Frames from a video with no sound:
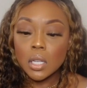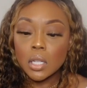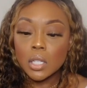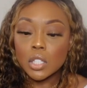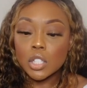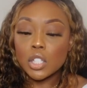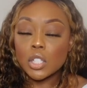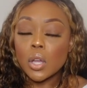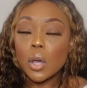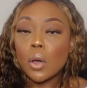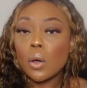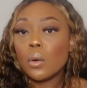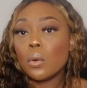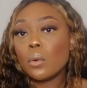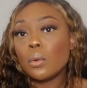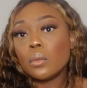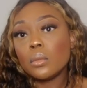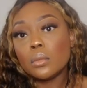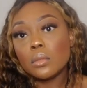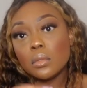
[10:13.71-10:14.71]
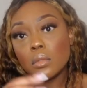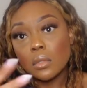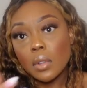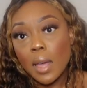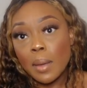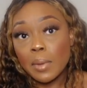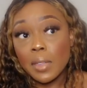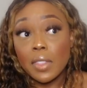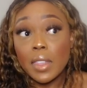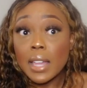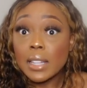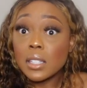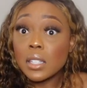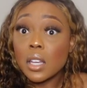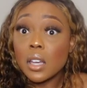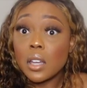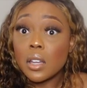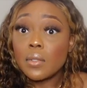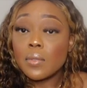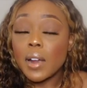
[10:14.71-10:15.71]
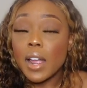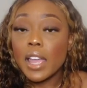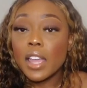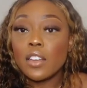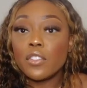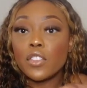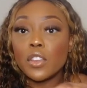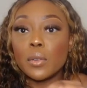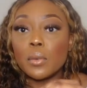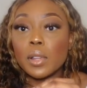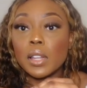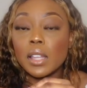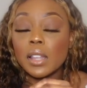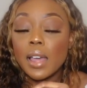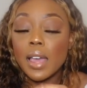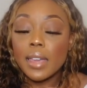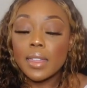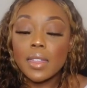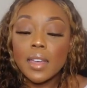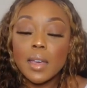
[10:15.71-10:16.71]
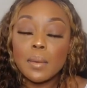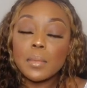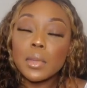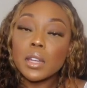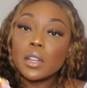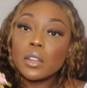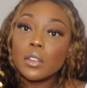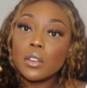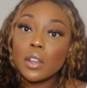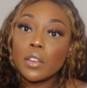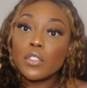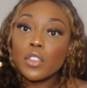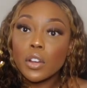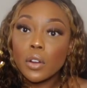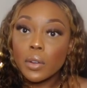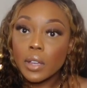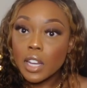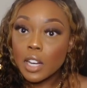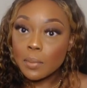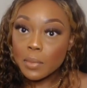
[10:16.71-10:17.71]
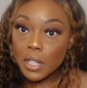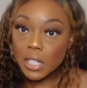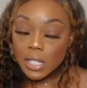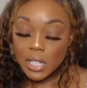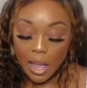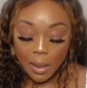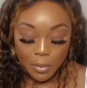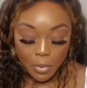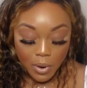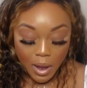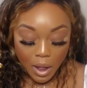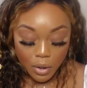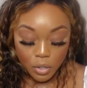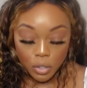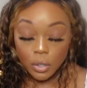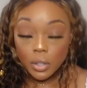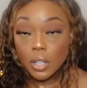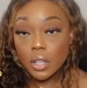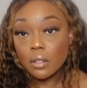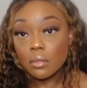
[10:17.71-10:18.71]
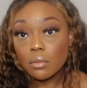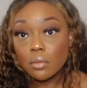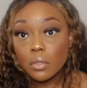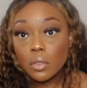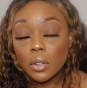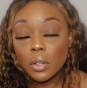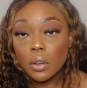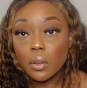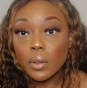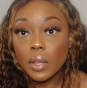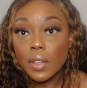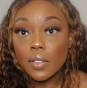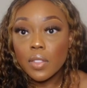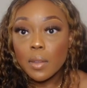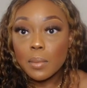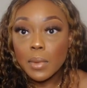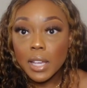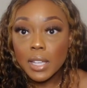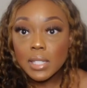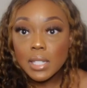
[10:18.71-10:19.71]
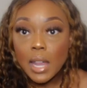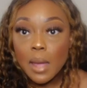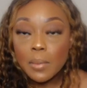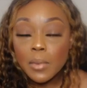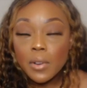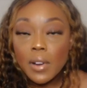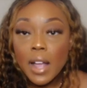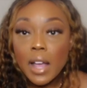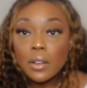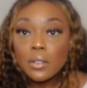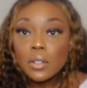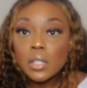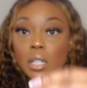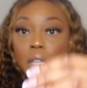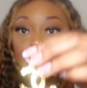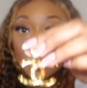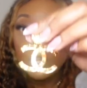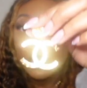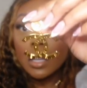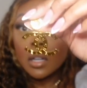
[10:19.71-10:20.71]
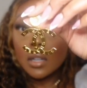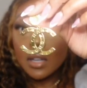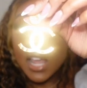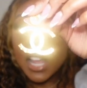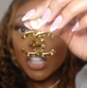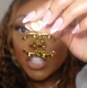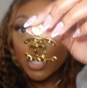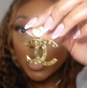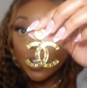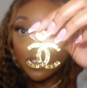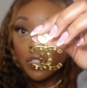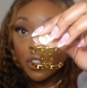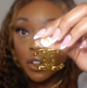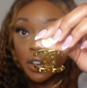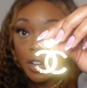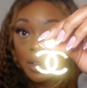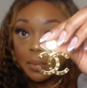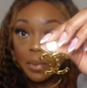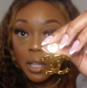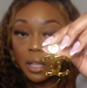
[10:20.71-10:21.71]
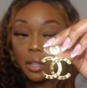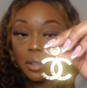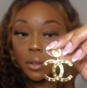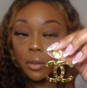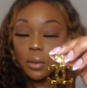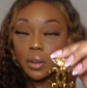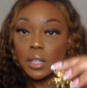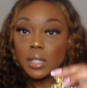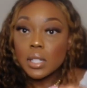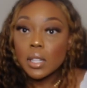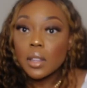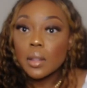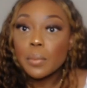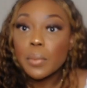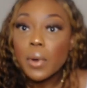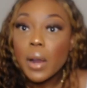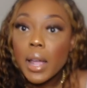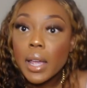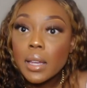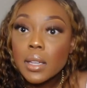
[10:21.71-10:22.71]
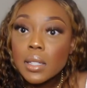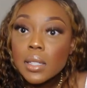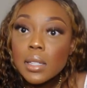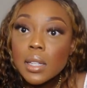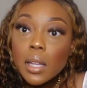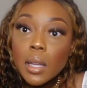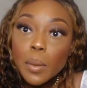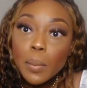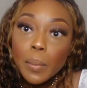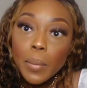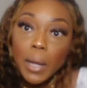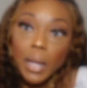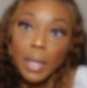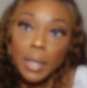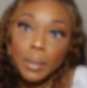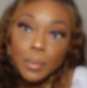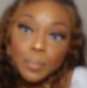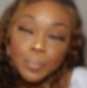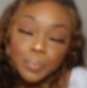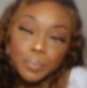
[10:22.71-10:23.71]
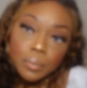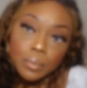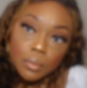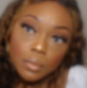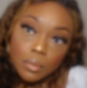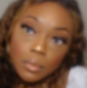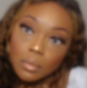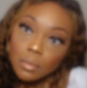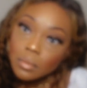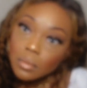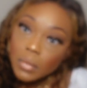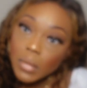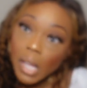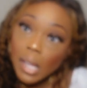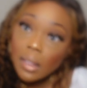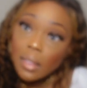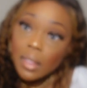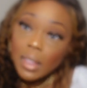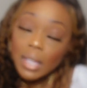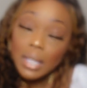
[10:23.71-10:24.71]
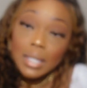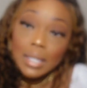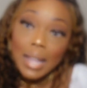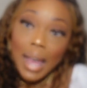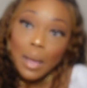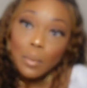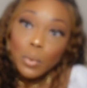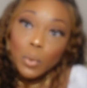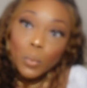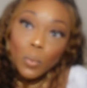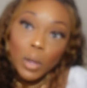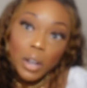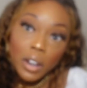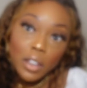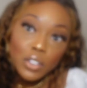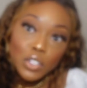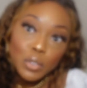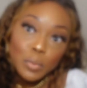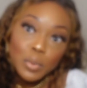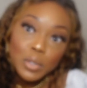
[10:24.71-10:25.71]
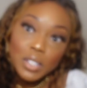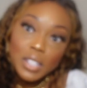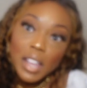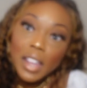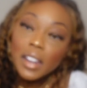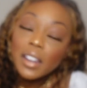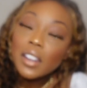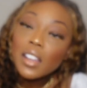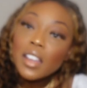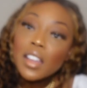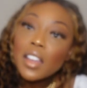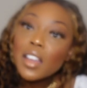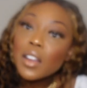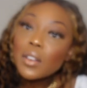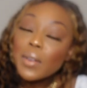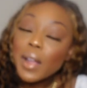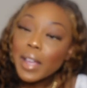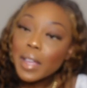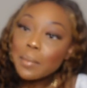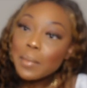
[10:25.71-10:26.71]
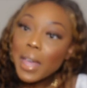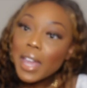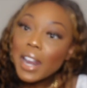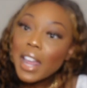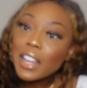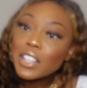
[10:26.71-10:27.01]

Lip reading: So I mean, that's good, right? If you really like them and if you don't get them this time around, you can, you know, get them next time around. Not sure if they're going to be increasing the price, but these I would 100% recommend.